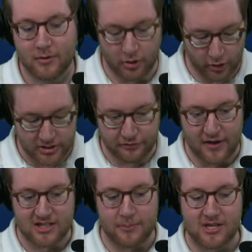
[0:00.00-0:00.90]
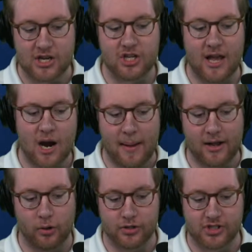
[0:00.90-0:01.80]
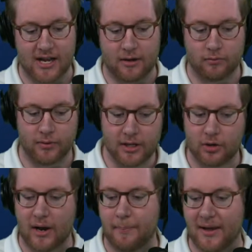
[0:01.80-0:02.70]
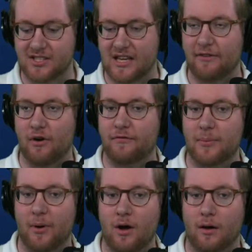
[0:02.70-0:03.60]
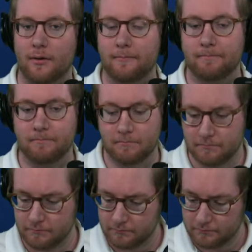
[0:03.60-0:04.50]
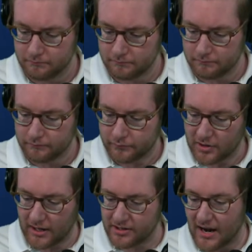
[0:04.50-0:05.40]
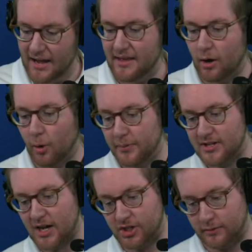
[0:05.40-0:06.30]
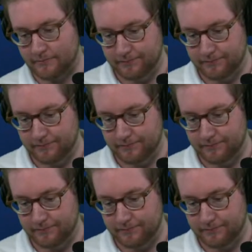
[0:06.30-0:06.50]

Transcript: Good defensive possession there by Golden State. Really great by Steph off the ball. Kind of denied that whole possession.